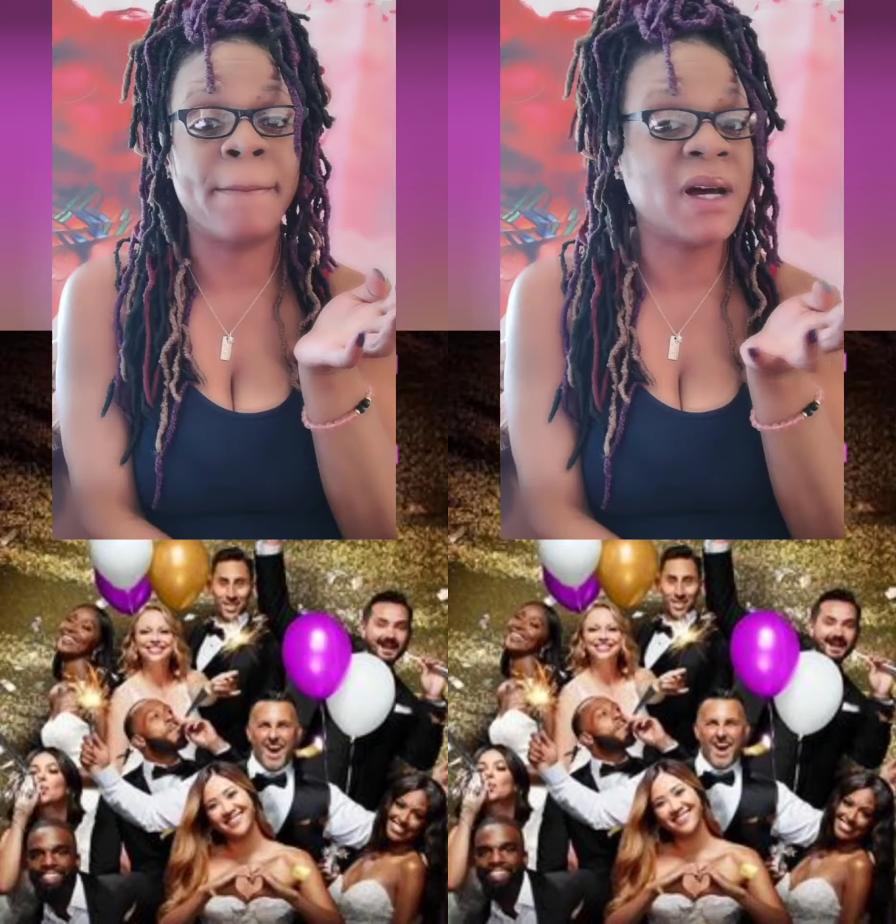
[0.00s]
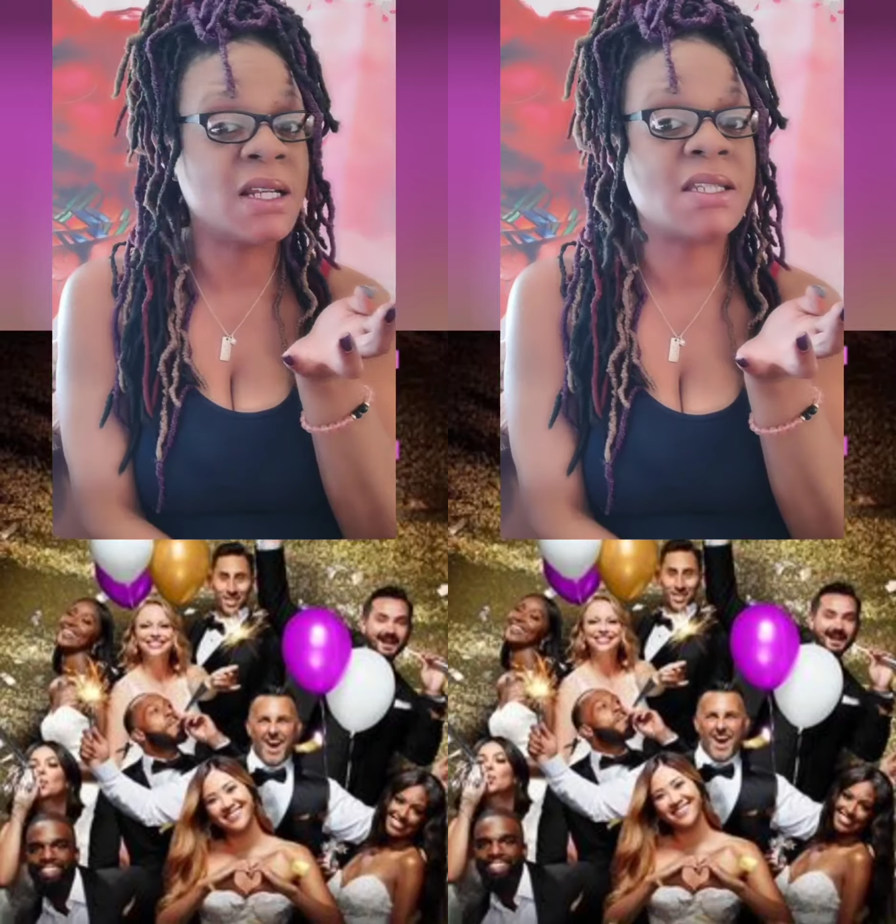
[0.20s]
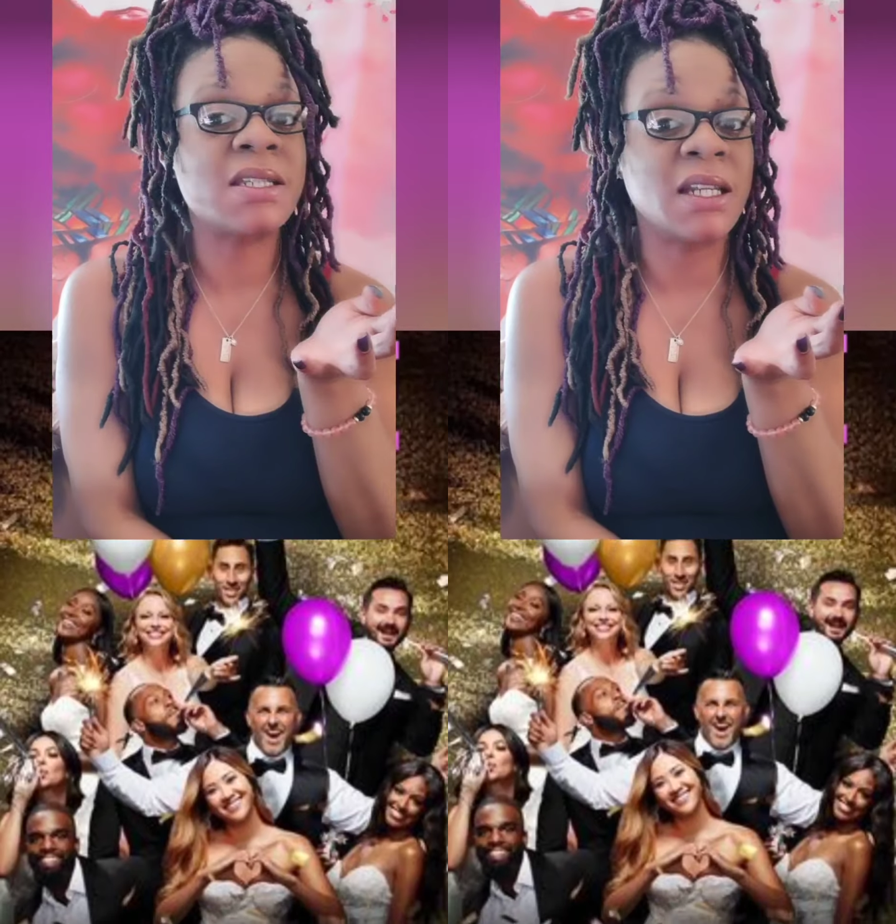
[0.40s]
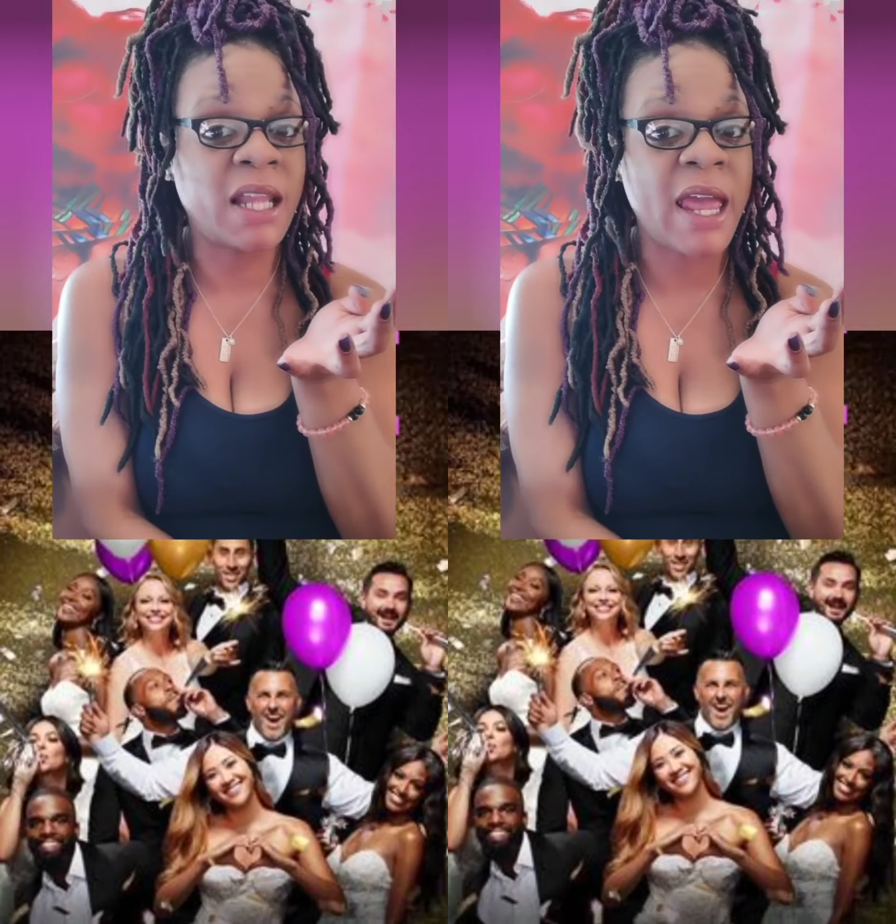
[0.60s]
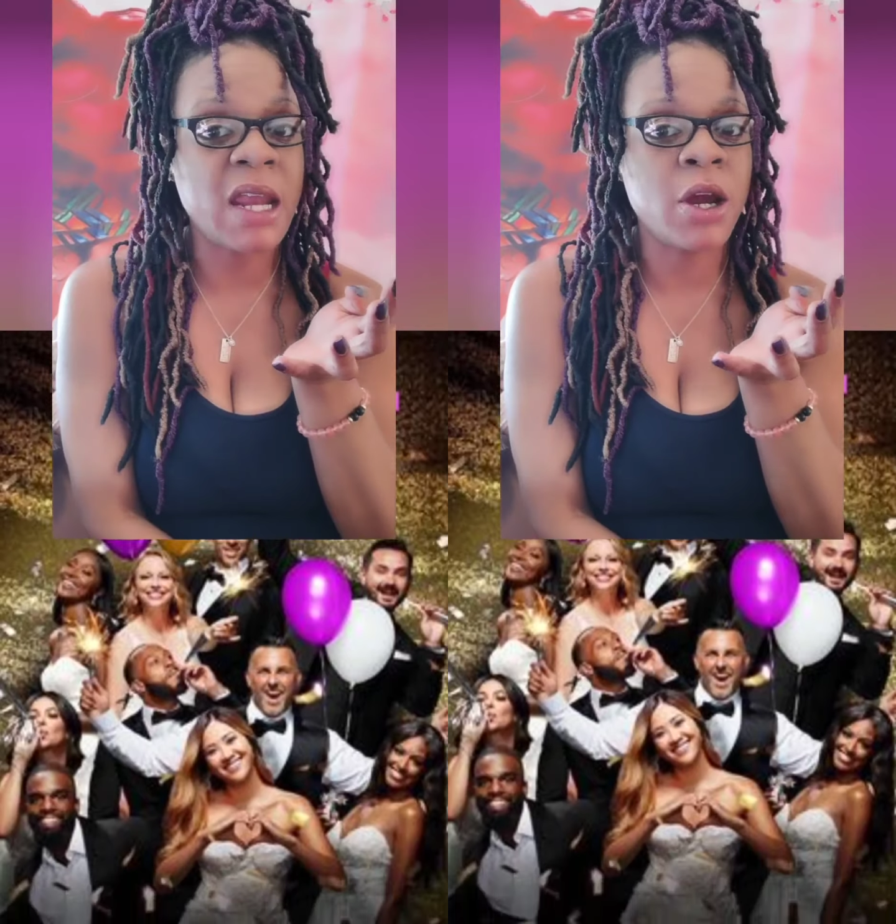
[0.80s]
months
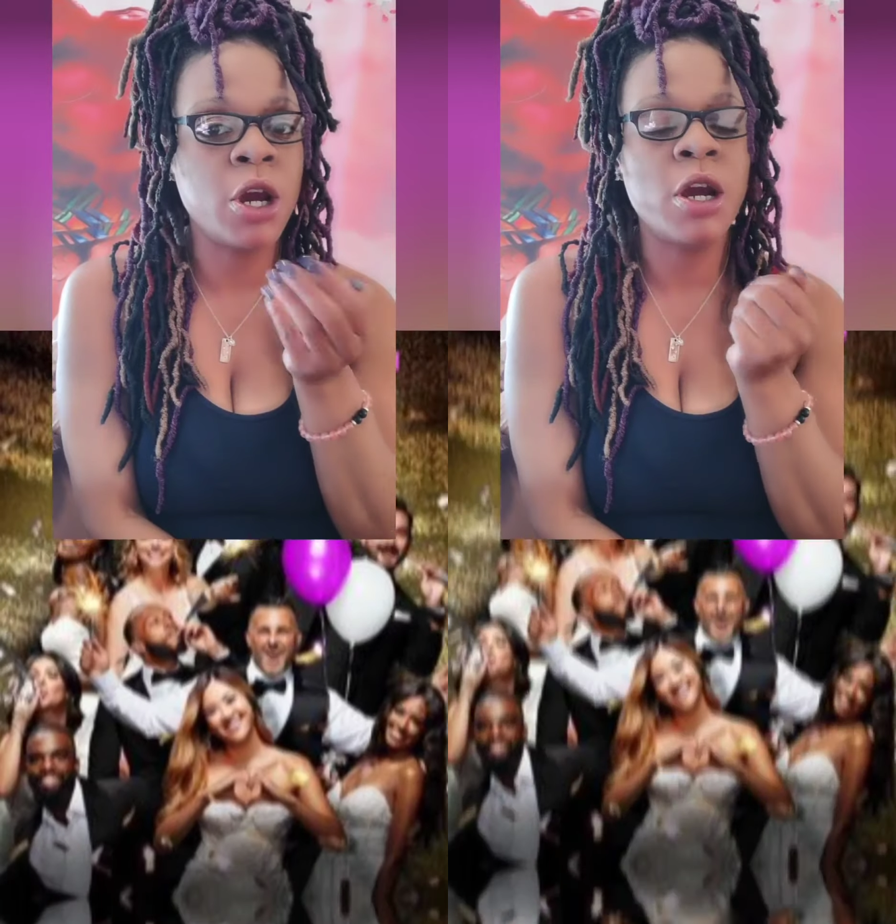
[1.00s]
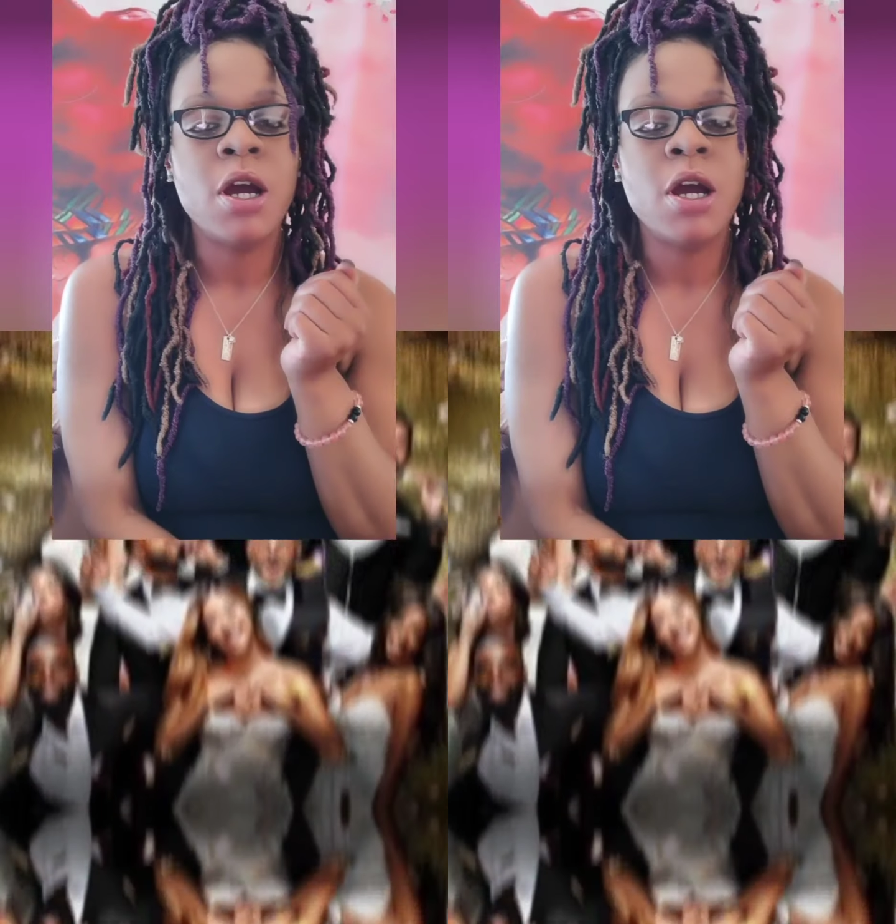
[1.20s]
later.